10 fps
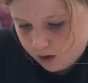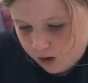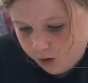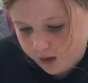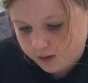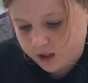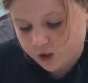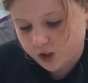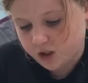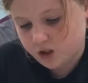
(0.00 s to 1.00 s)
Oh, that was
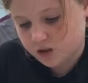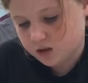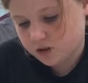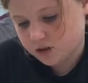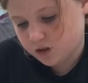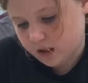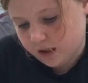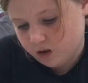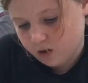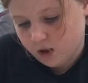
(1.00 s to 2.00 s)
actually, like,
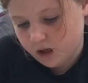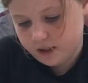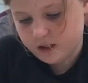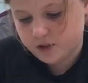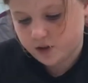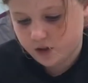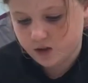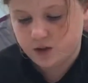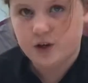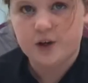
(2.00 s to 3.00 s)
a lot easier
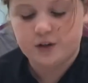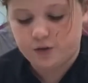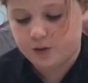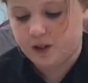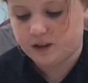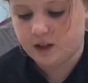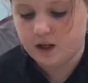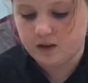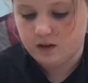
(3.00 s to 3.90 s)
to cut through than that.